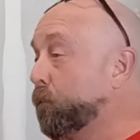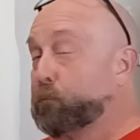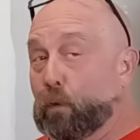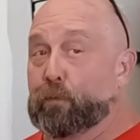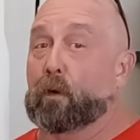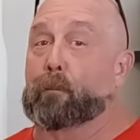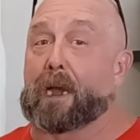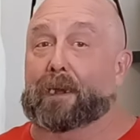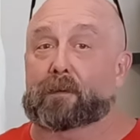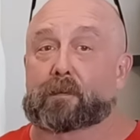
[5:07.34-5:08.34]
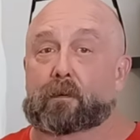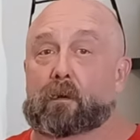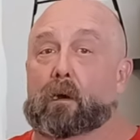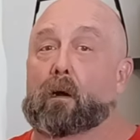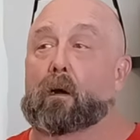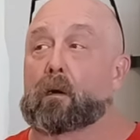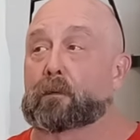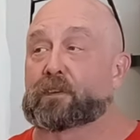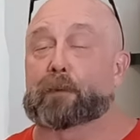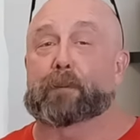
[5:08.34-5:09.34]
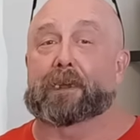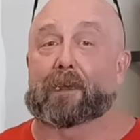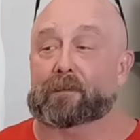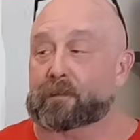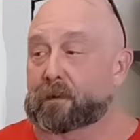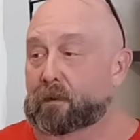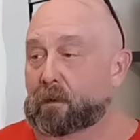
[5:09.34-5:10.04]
both our bikes are GPSed